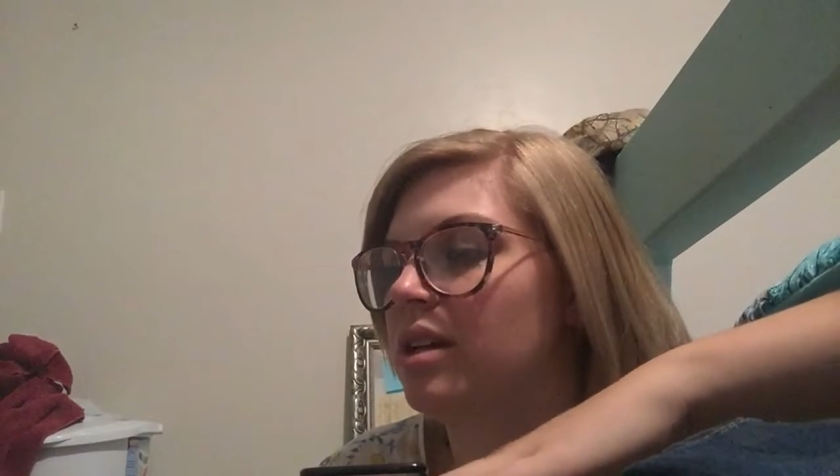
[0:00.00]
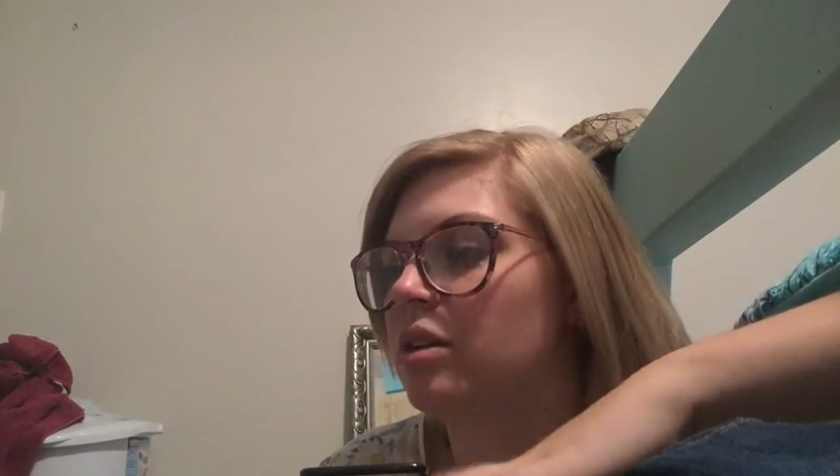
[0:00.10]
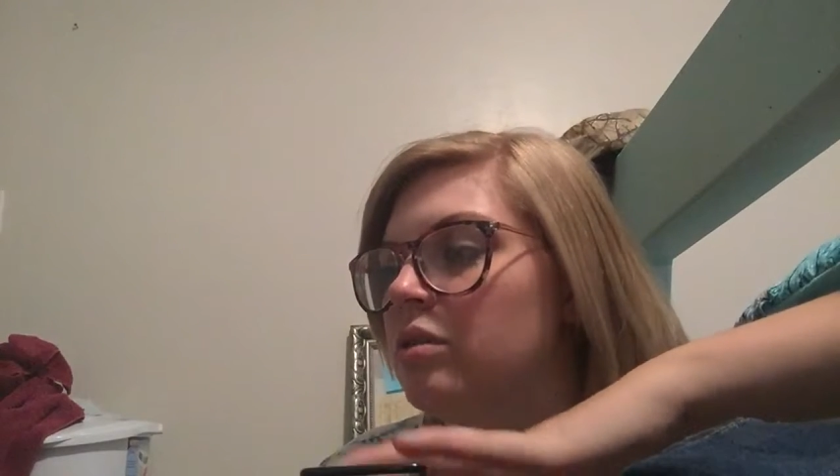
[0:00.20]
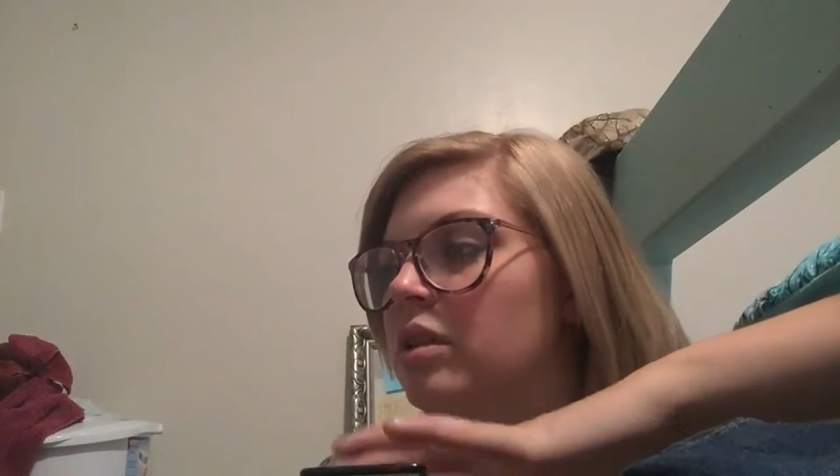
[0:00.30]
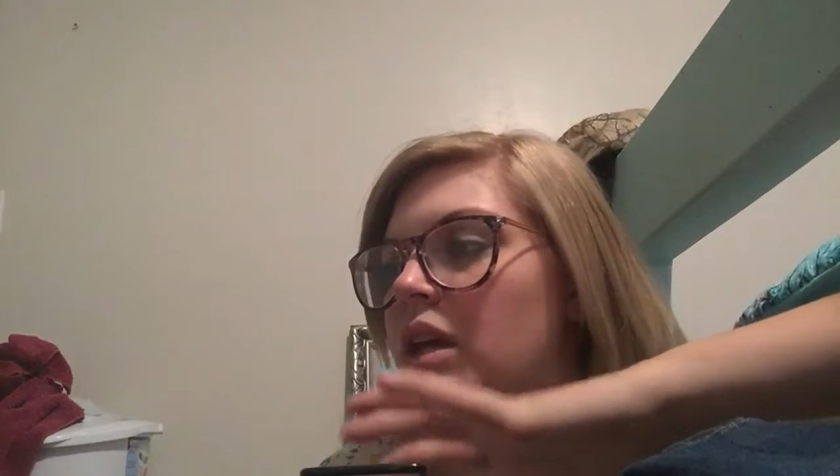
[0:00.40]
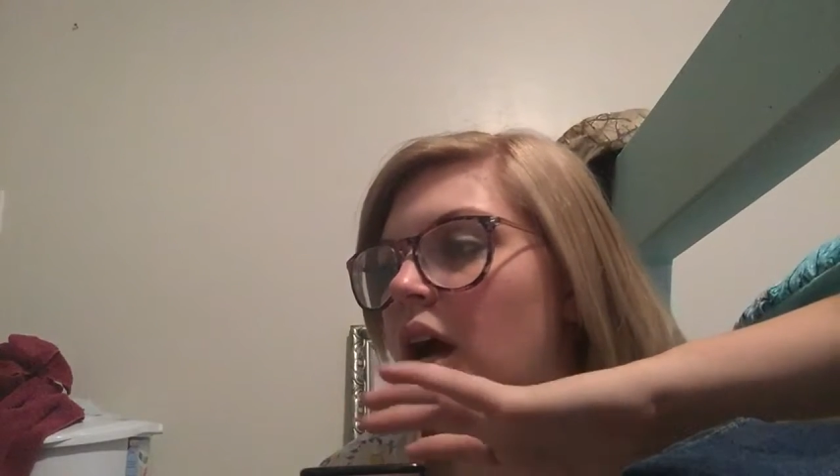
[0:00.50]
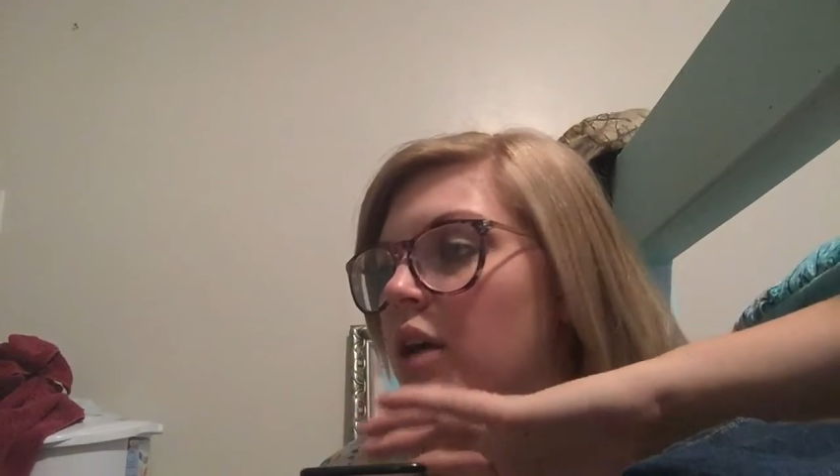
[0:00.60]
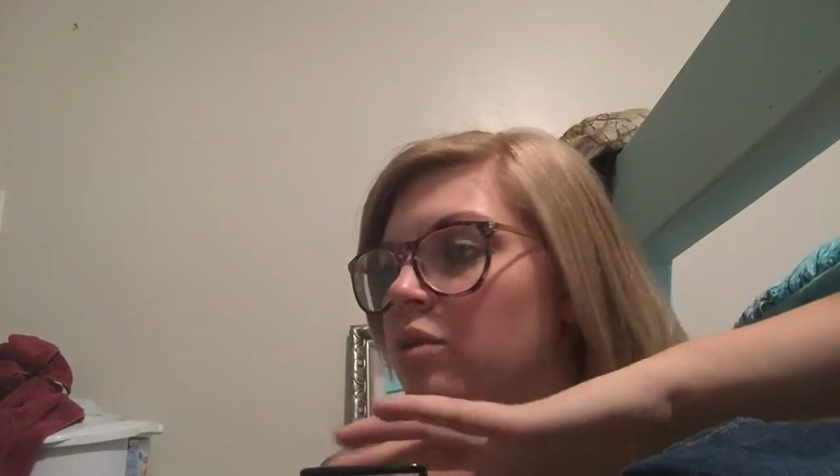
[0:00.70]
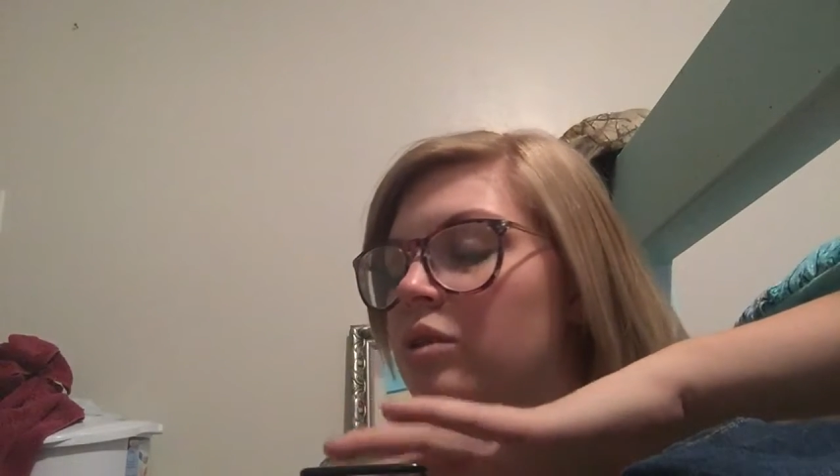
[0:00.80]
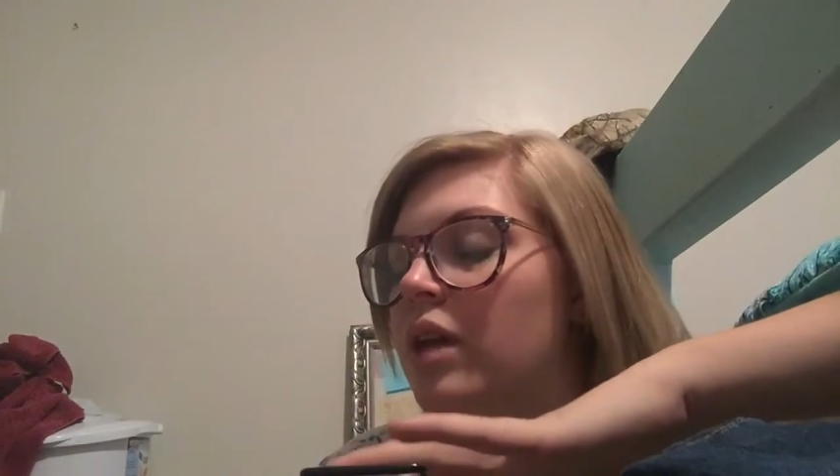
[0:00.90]
I don't
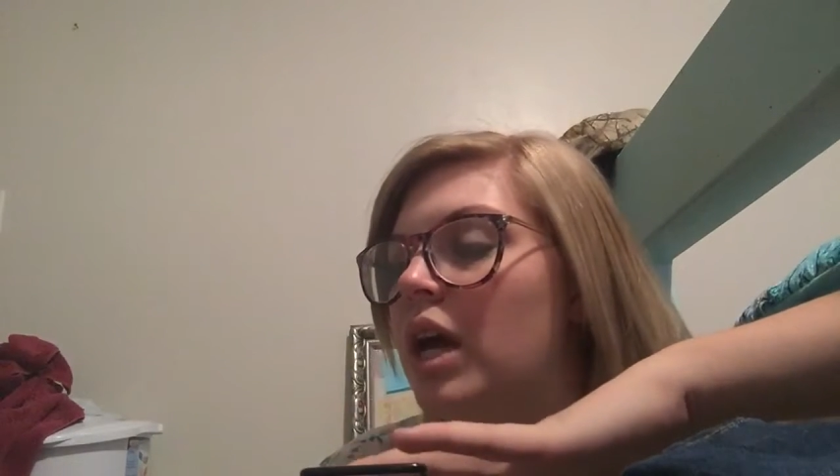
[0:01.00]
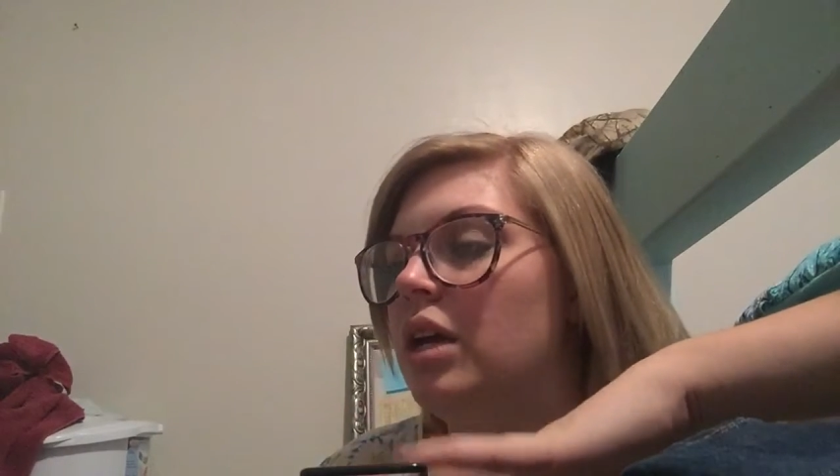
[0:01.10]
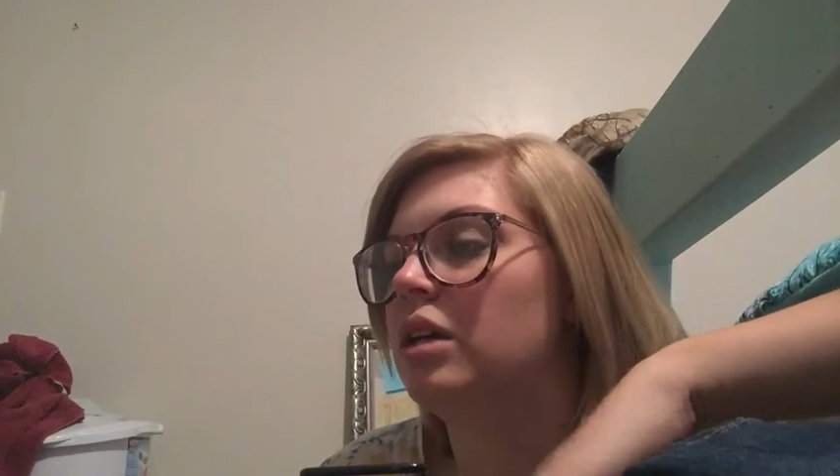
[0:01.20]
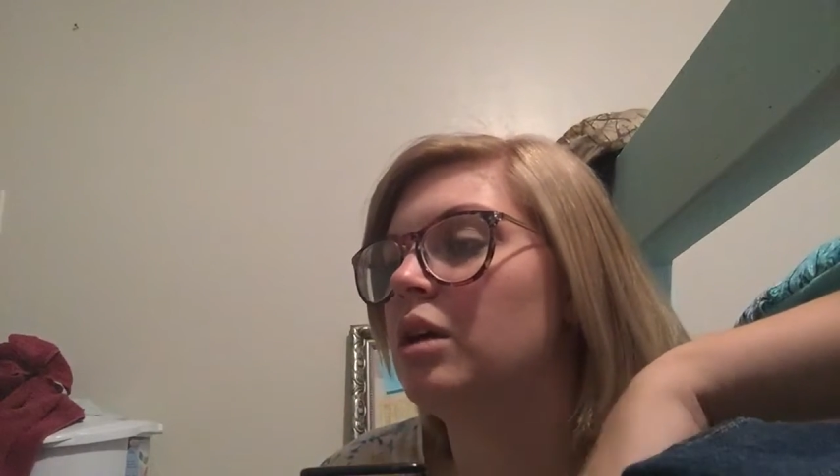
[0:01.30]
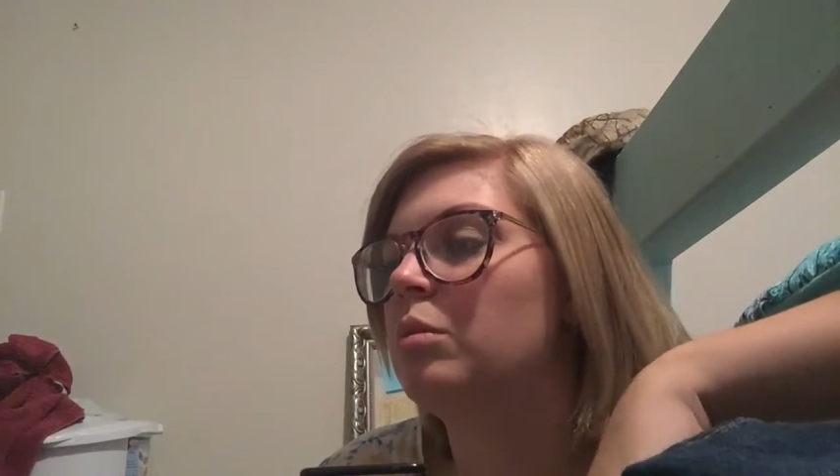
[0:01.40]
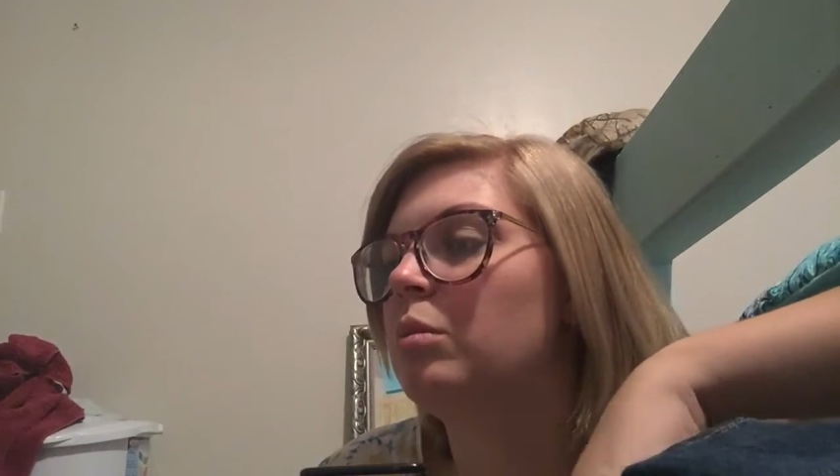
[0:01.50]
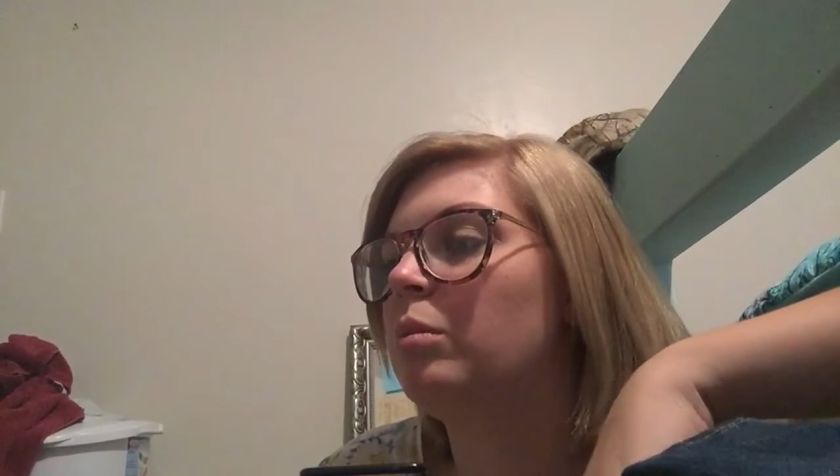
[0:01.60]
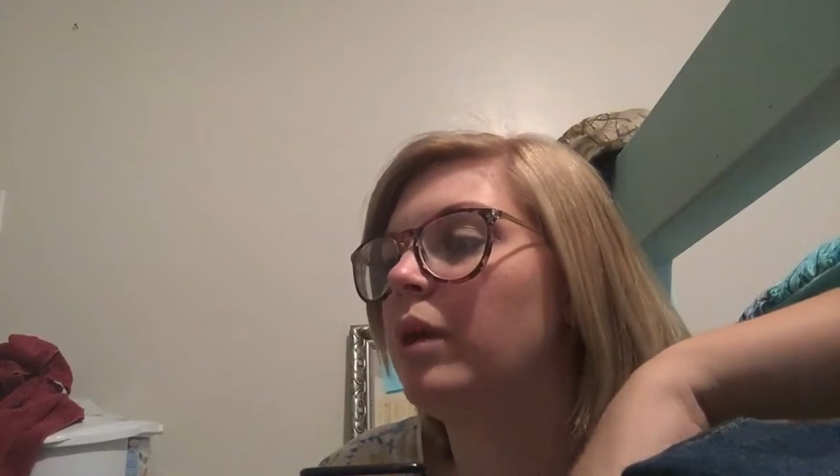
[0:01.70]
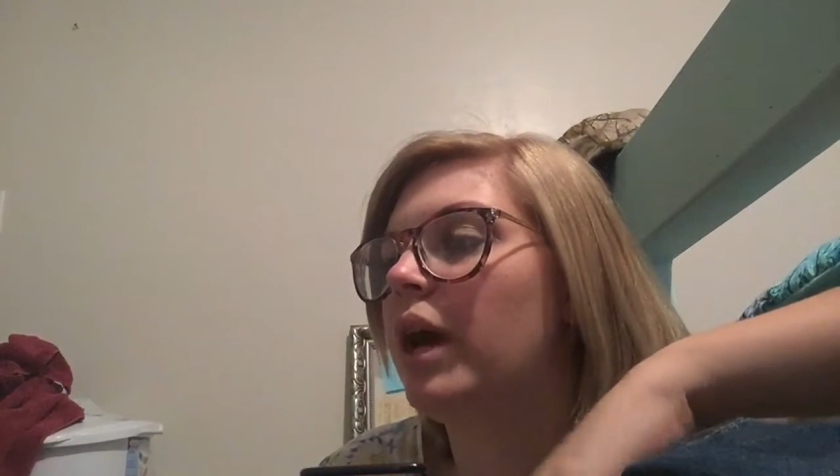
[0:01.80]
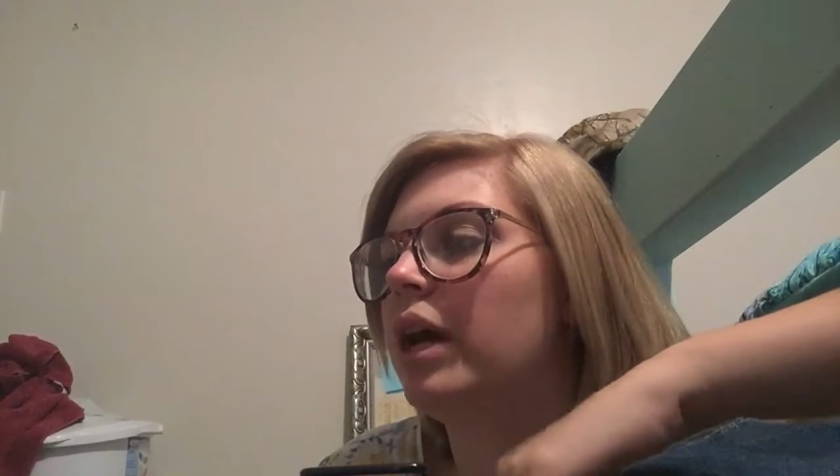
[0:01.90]
do
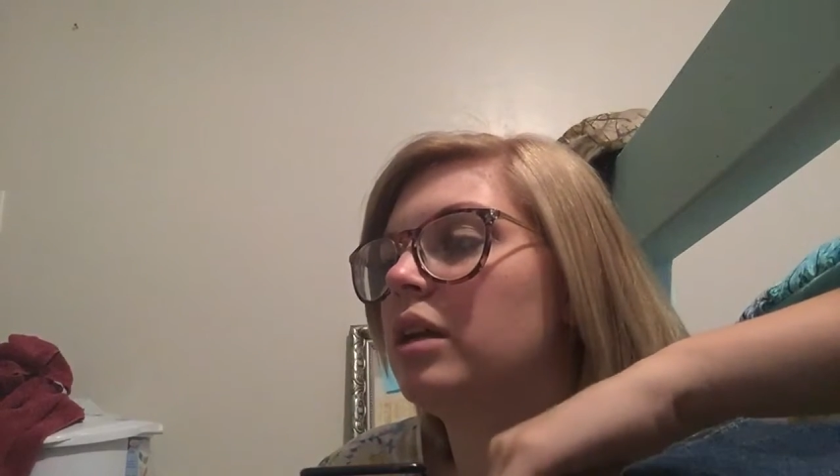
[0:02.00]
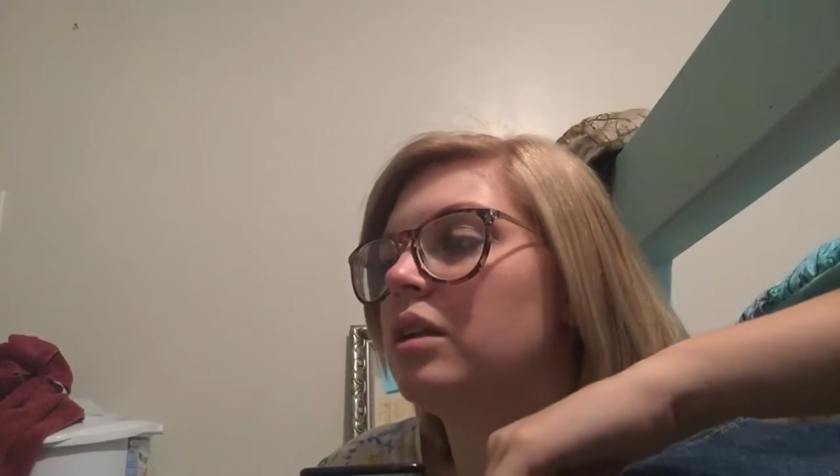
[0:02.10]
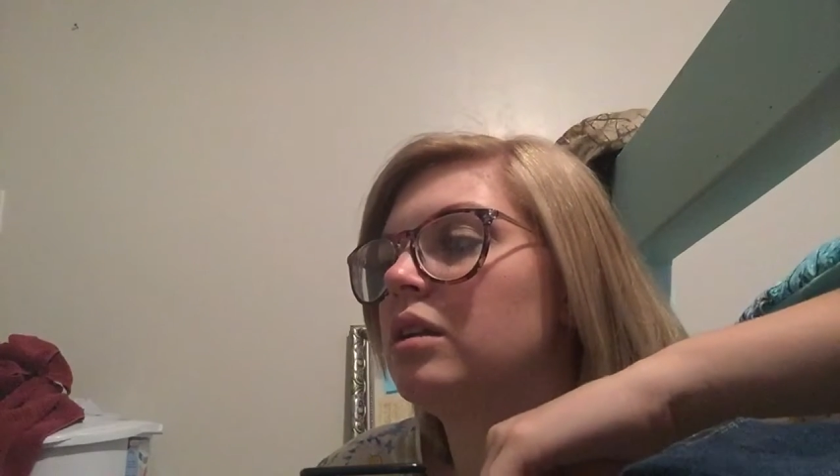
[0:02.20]
that.